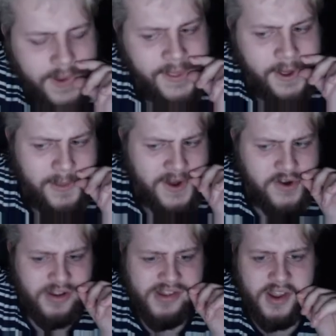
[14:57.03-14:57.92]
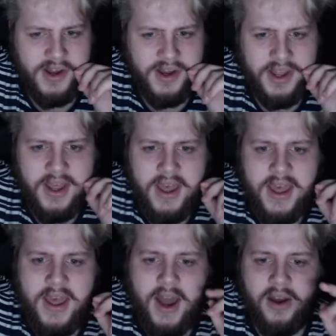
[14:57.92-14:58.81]
That'll be interesting.
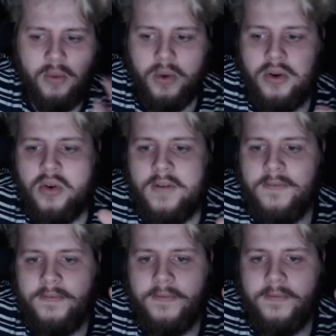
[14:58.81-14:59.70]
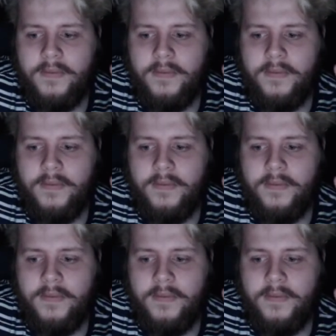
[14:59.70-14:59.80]
And I wonder if